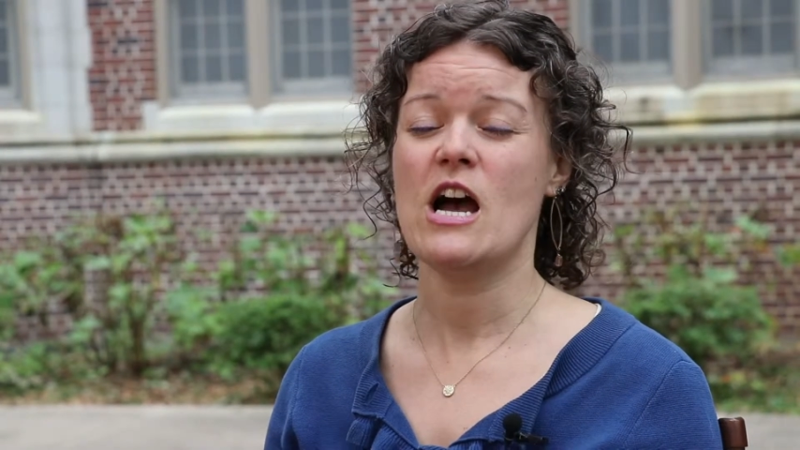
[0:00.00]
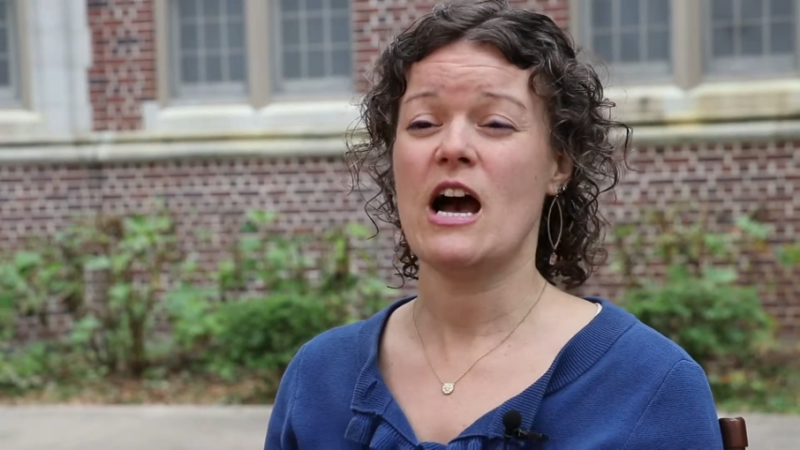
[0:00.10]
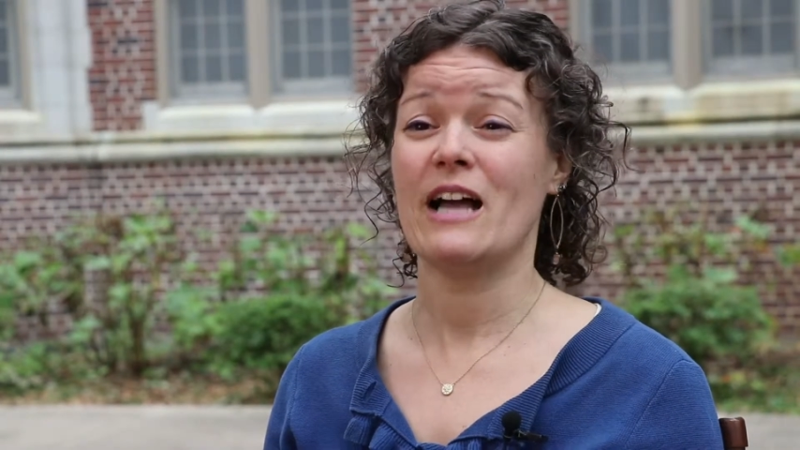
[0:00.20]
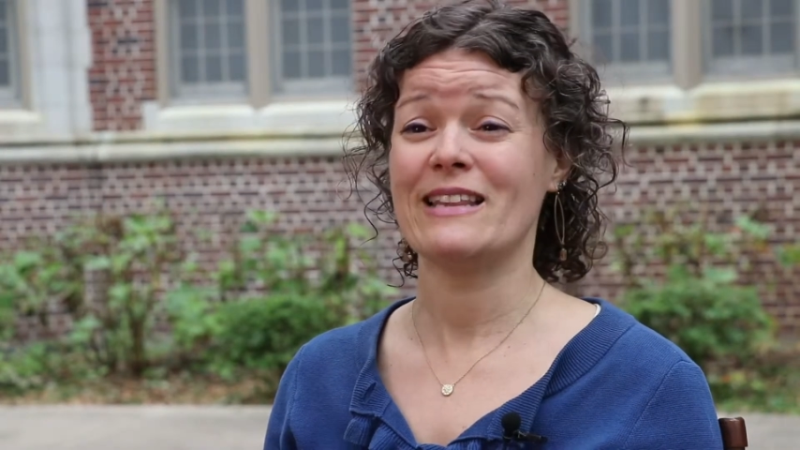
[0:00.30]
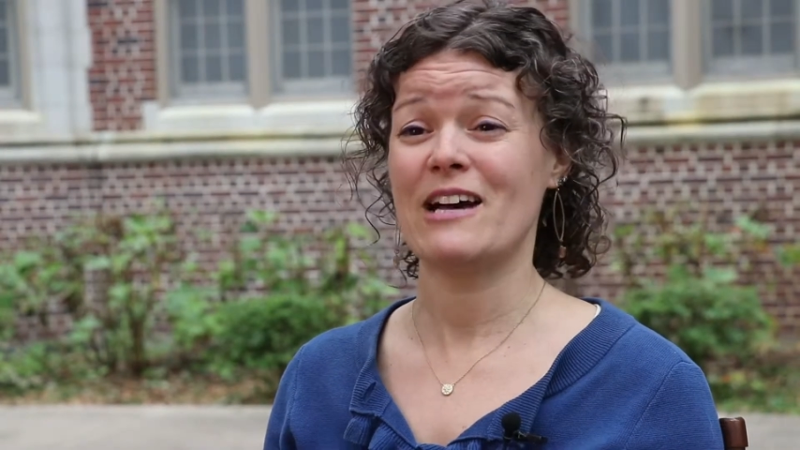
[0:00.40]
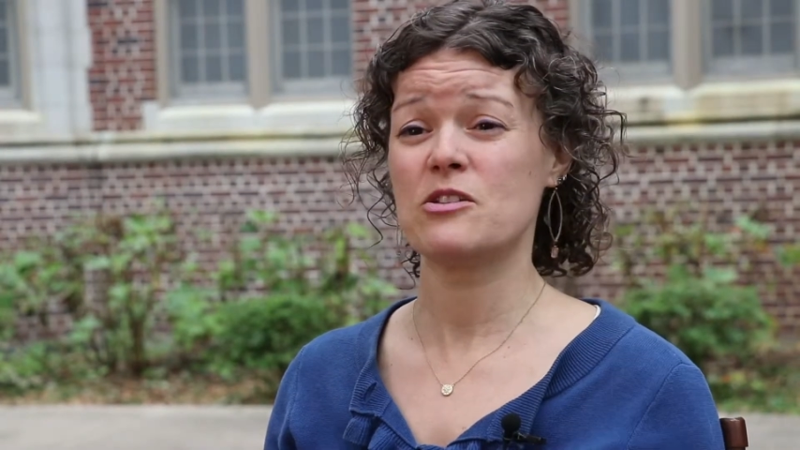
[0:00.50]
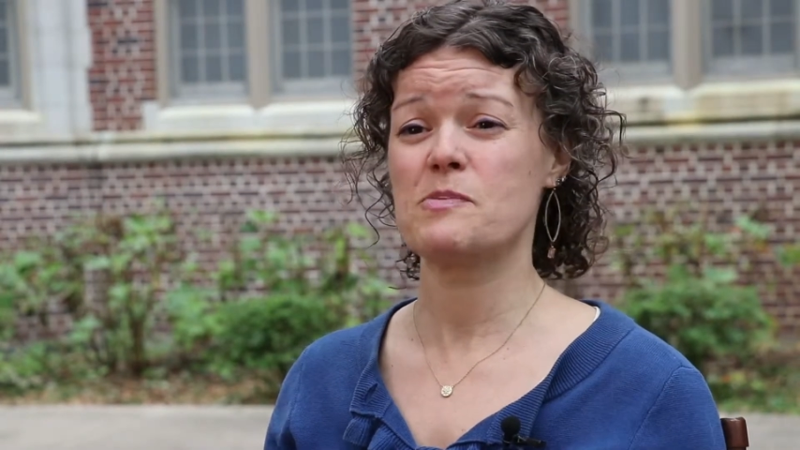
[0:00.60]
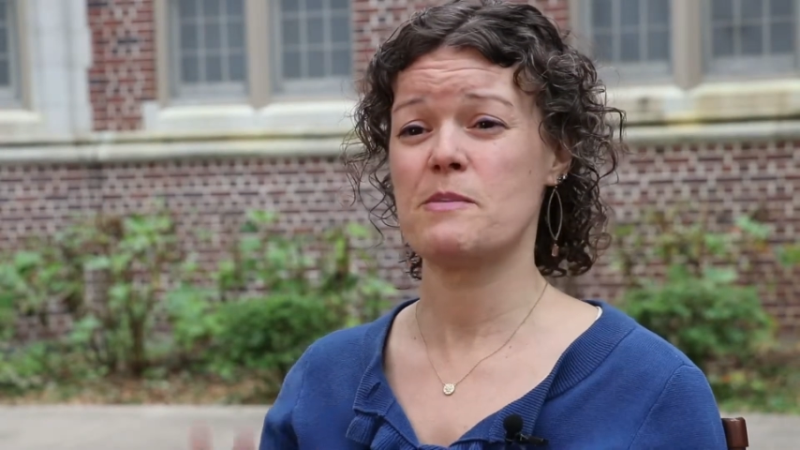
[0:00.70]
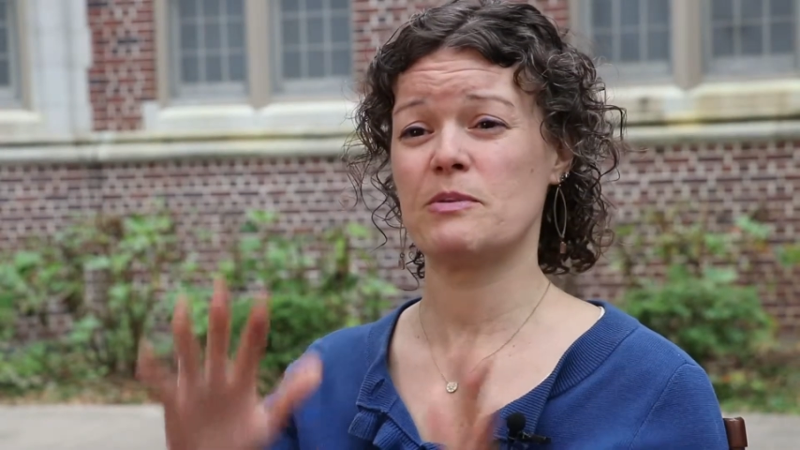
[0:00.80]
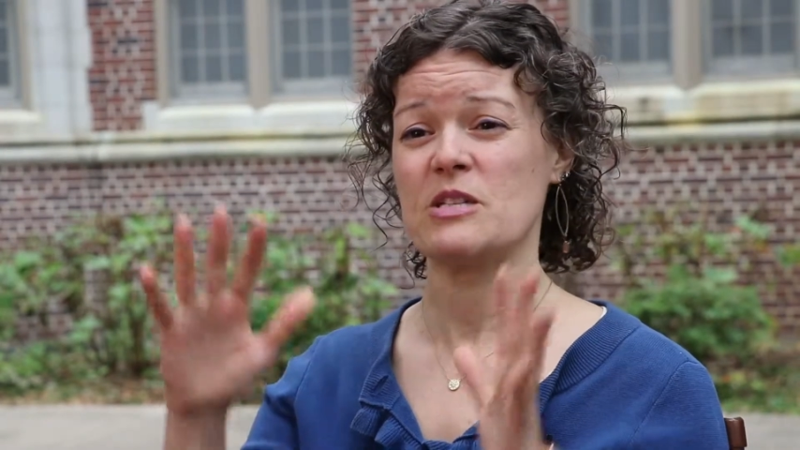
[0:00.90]
allows
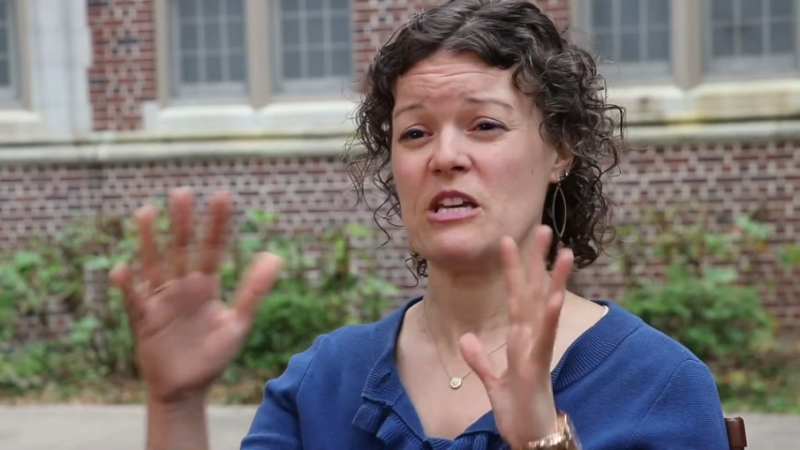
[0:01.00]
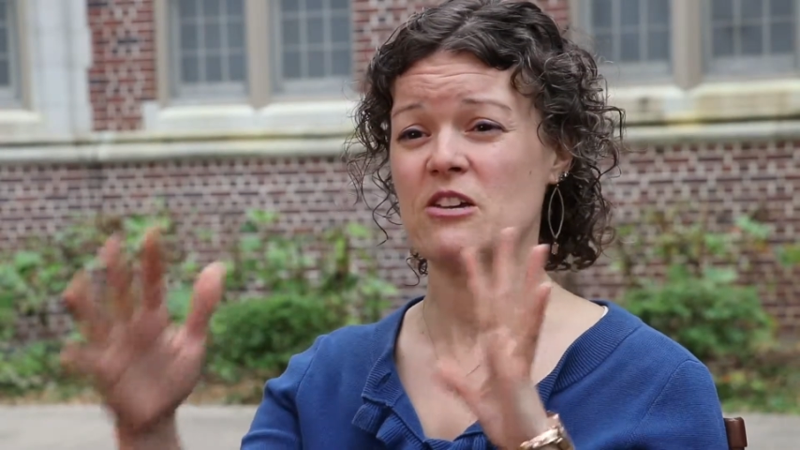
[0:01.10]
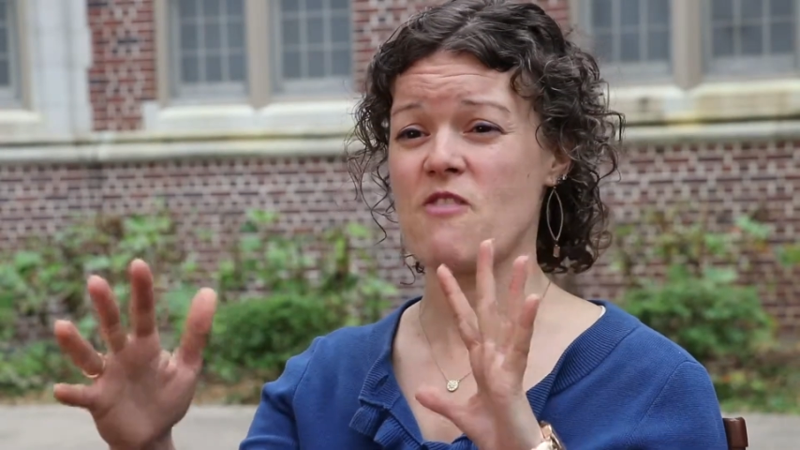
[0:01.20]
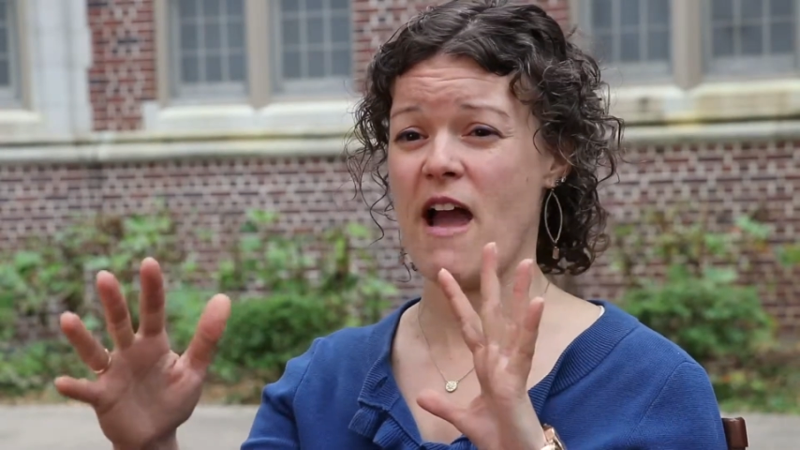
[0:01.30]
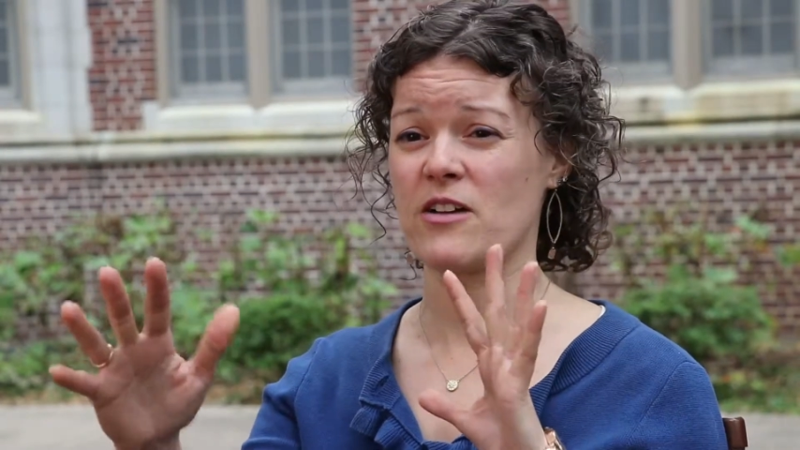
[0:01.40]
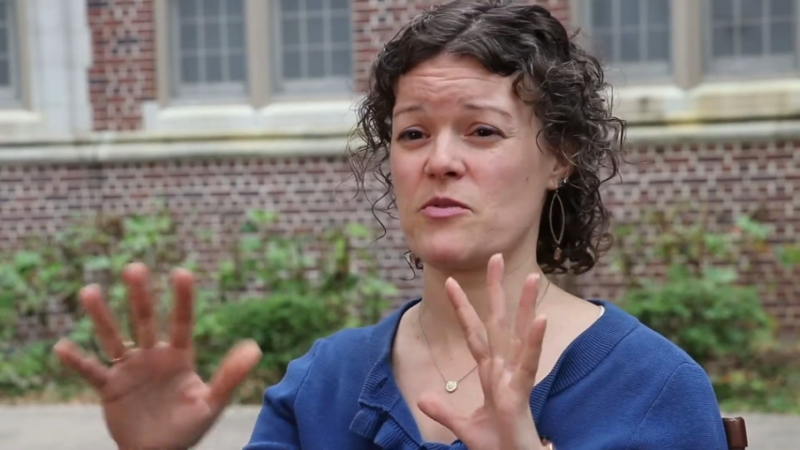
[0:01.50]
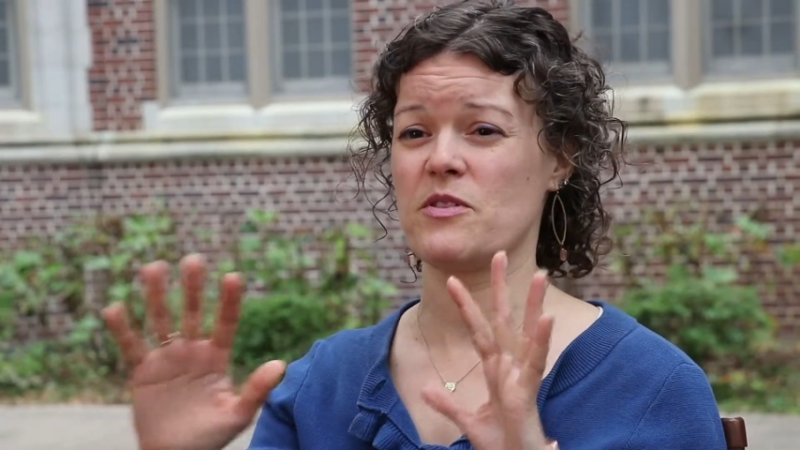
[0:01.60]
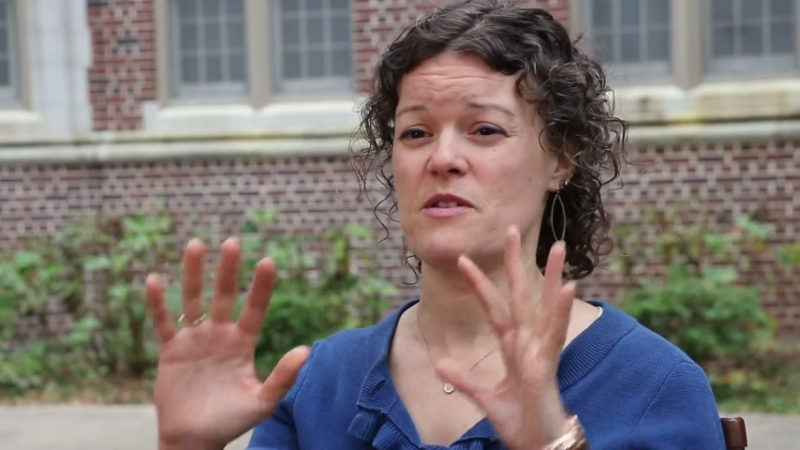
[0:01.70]
people to interact with